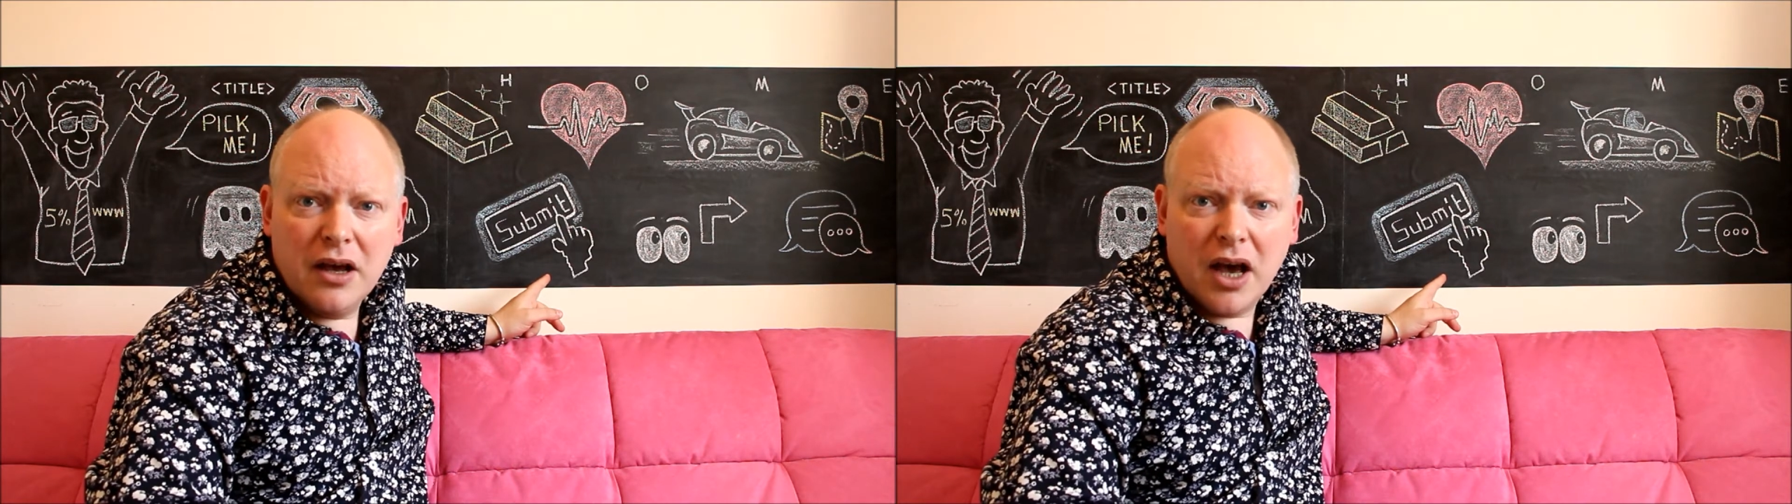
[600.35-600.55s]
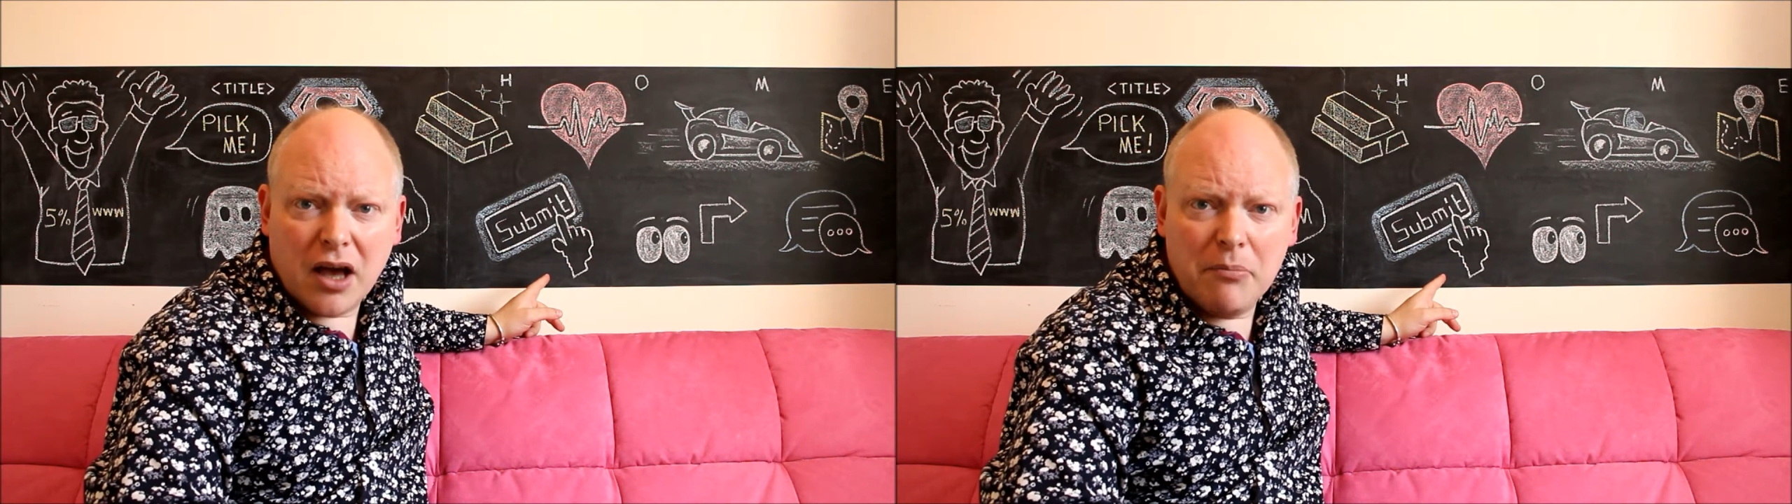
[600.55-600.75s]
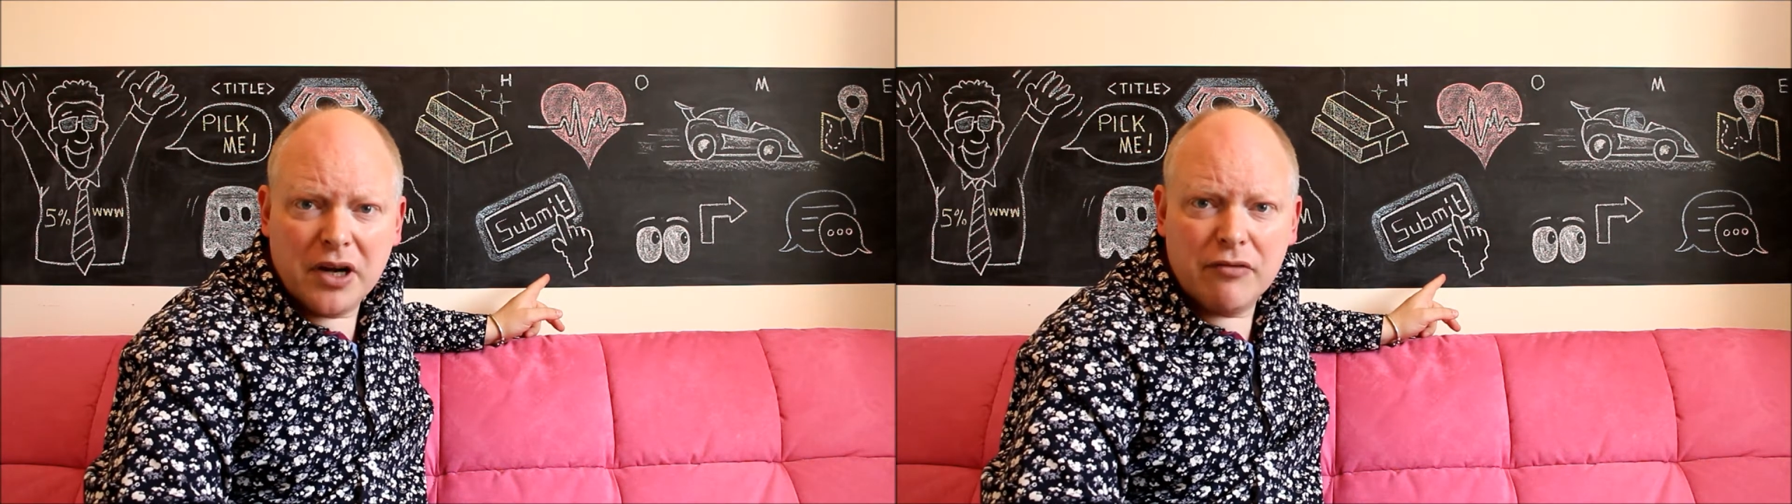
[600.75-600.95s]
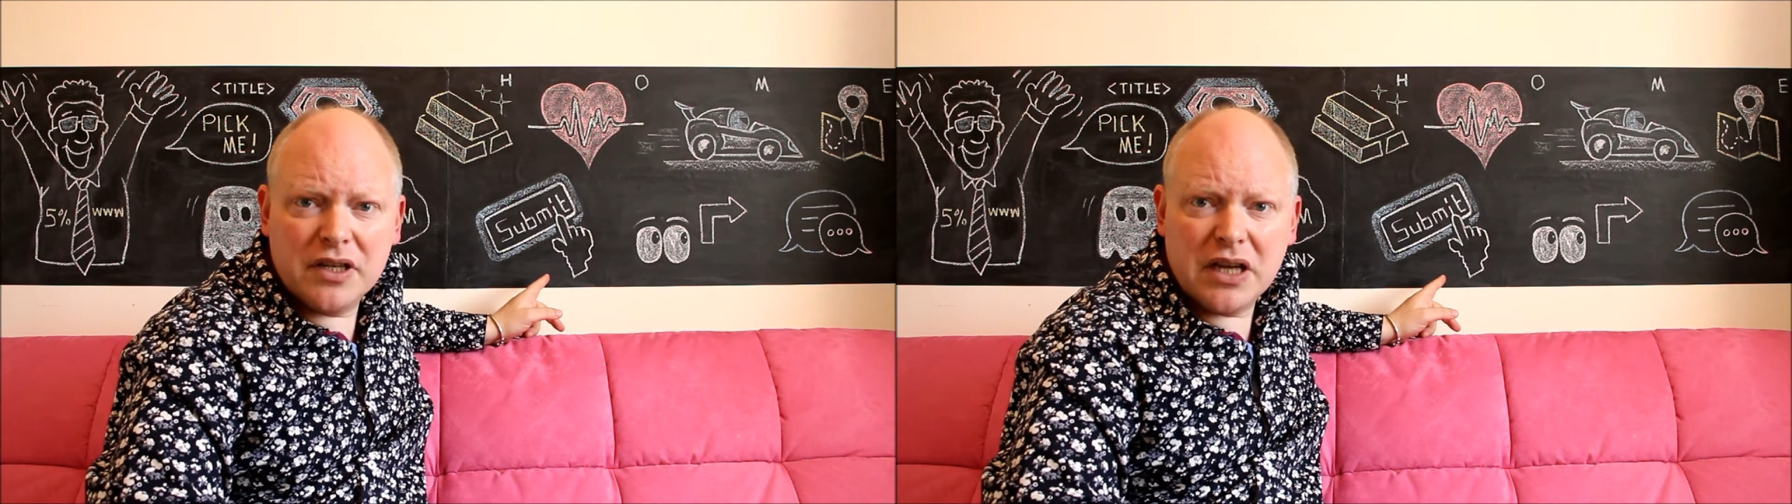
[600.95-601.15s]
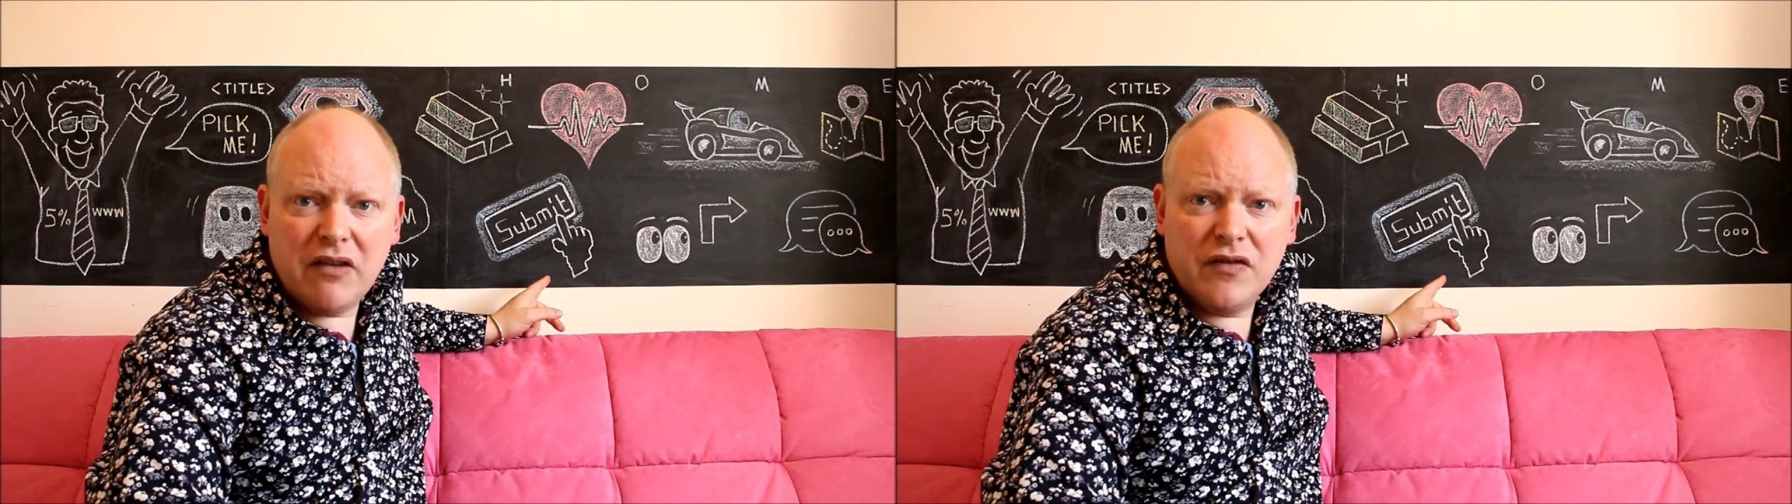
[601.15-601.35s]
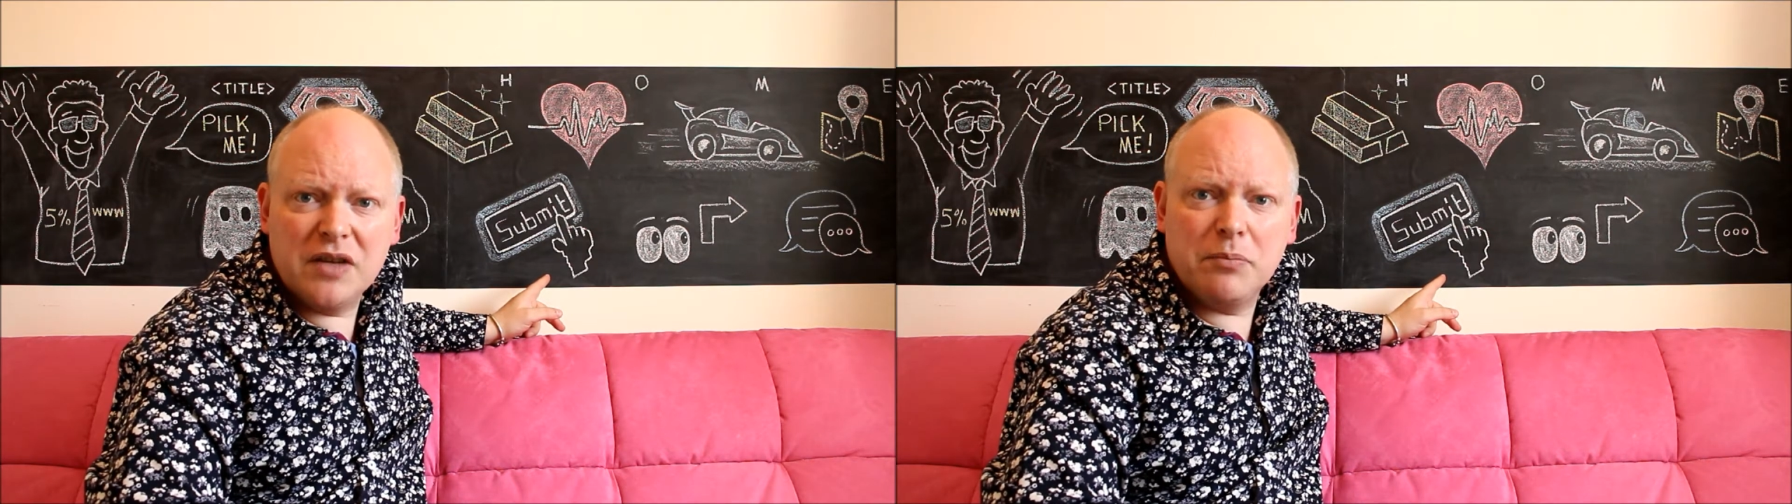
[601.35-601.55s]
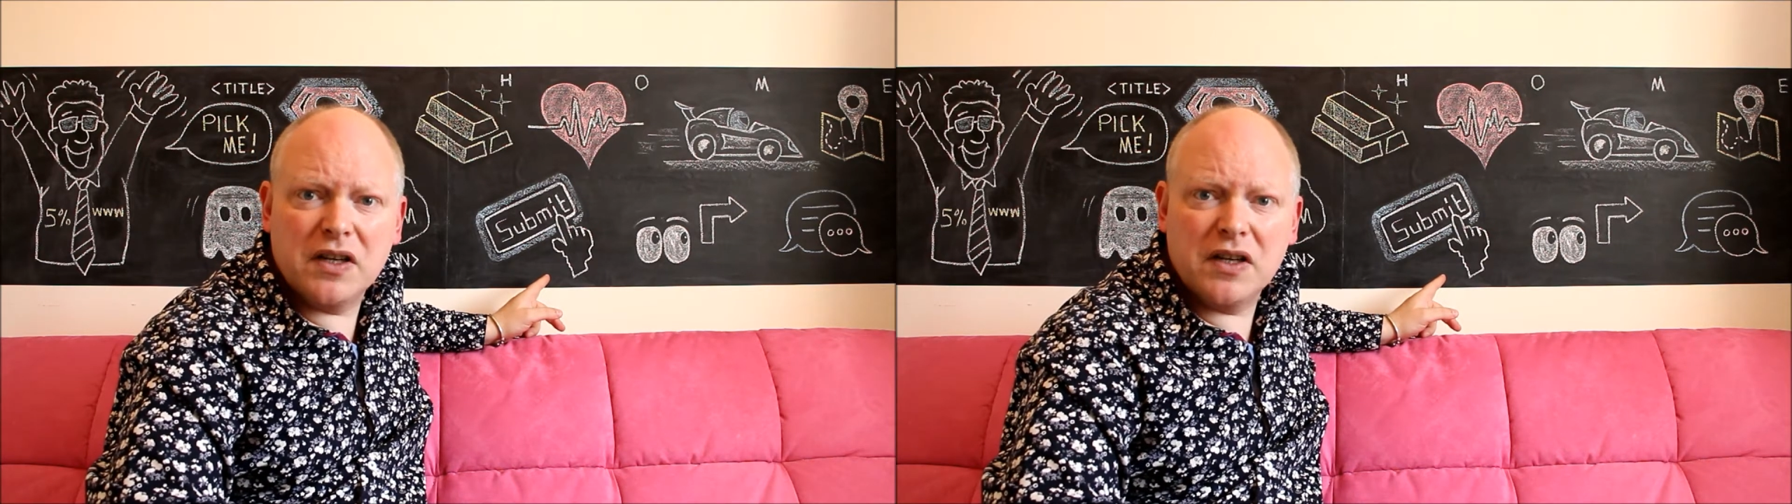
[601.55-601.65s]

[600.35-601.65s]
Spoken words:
a company received just by